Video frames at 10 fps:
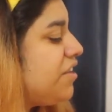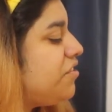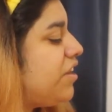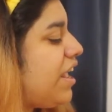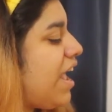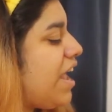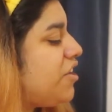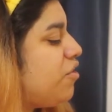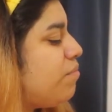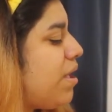Do they add
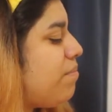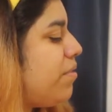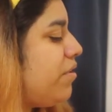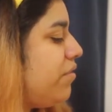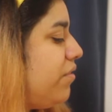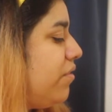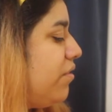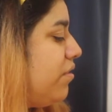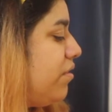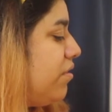new members?
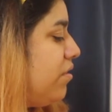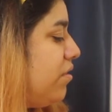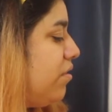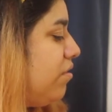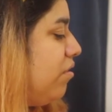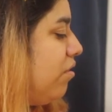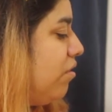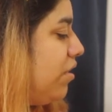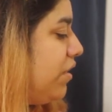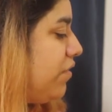
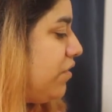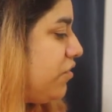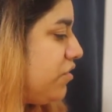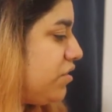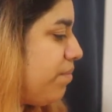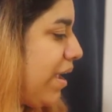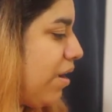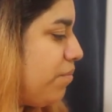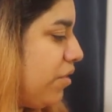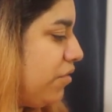Or is this just the
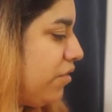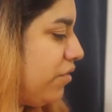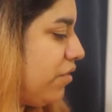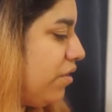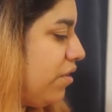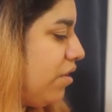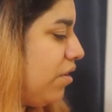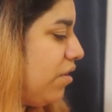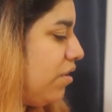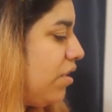backup dancers?
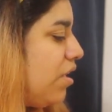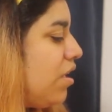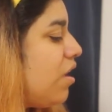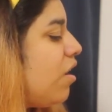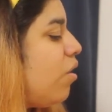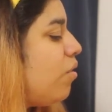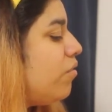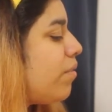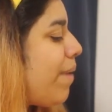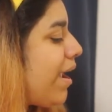Oh,
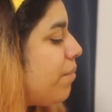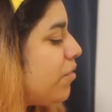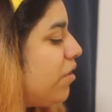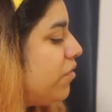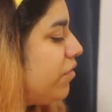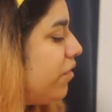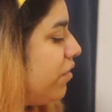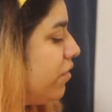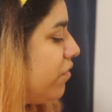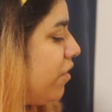it's the backup
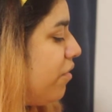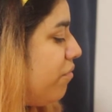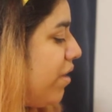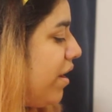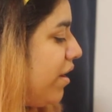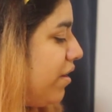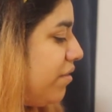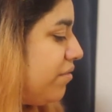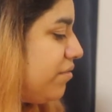dancers. Alright.